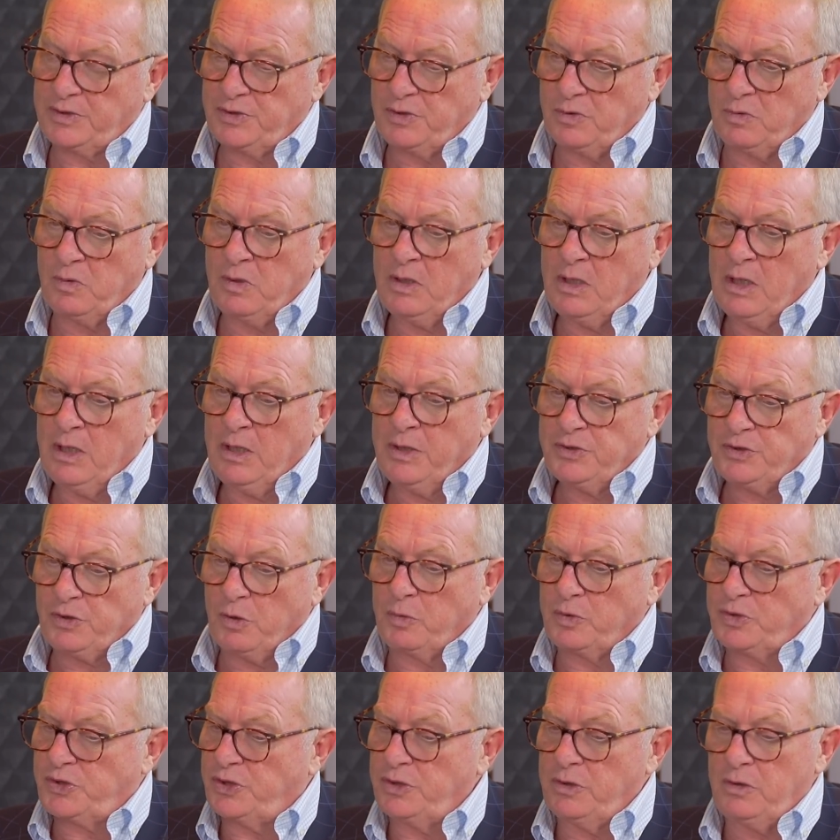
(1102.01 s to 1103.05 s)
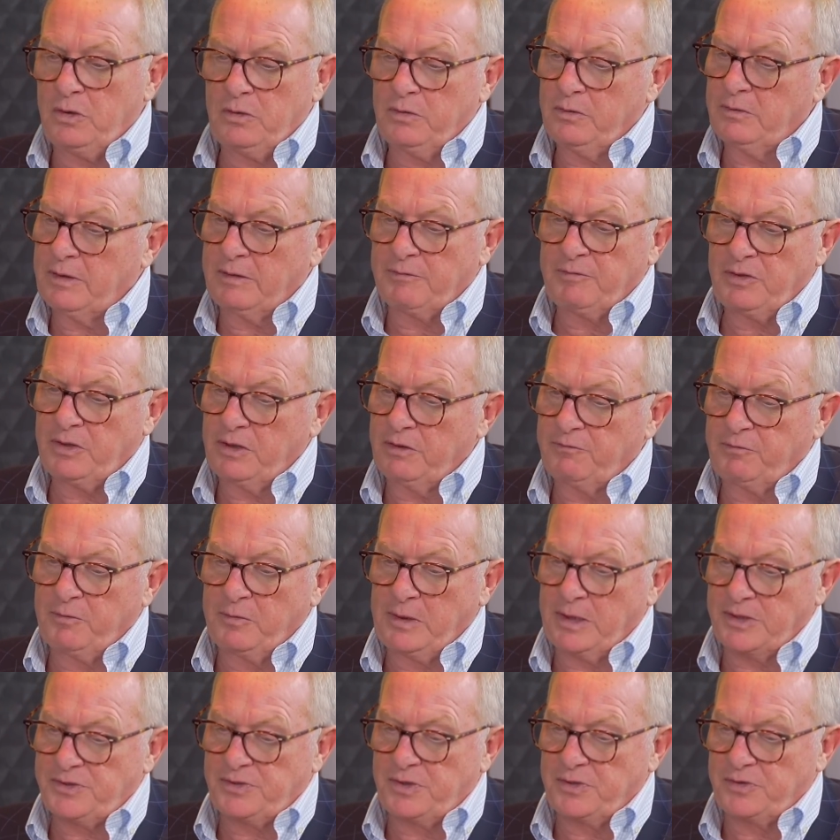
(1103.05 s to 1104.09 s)
So we're still everything from
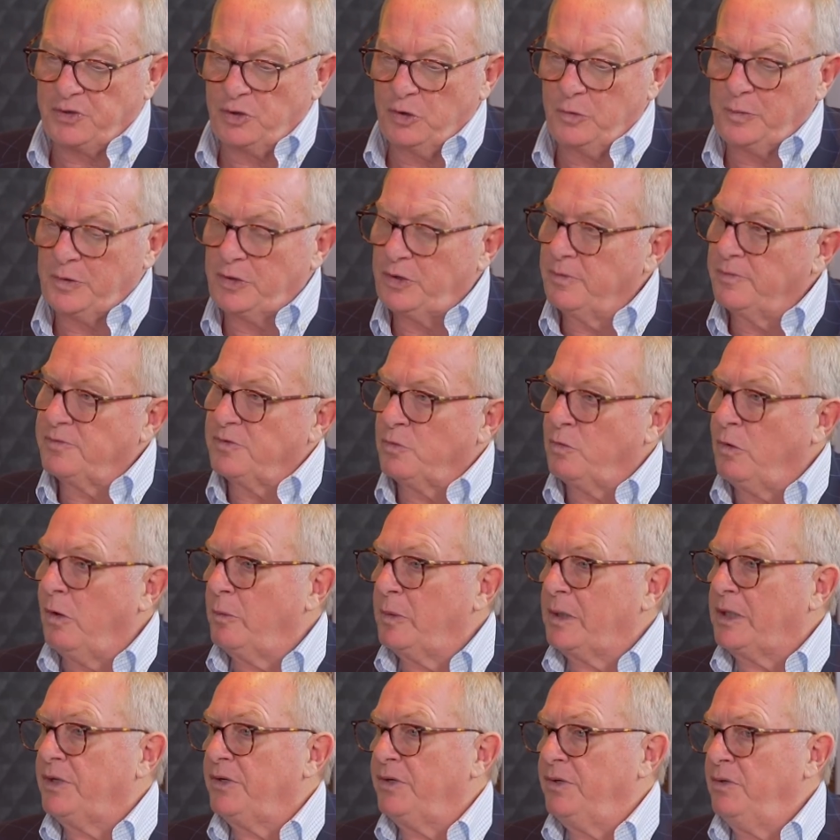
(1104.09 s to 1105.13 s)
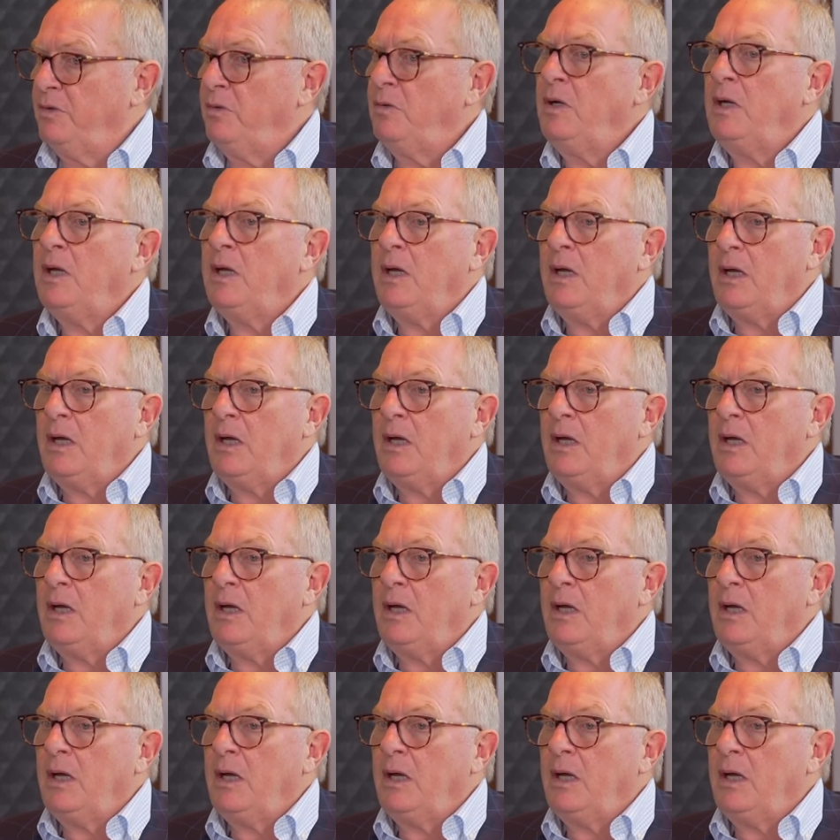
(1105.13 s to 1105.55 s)
nuts to soup in terms of what we can do,